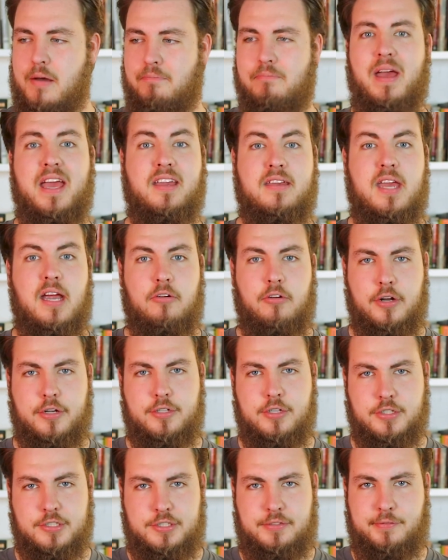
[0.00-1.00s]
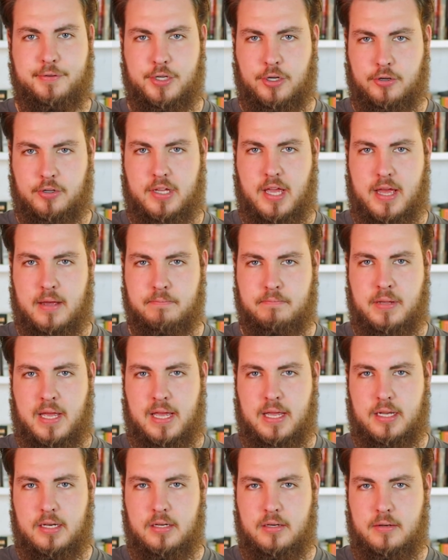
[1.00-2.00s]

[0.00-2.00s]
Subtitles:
make characters for your campaign.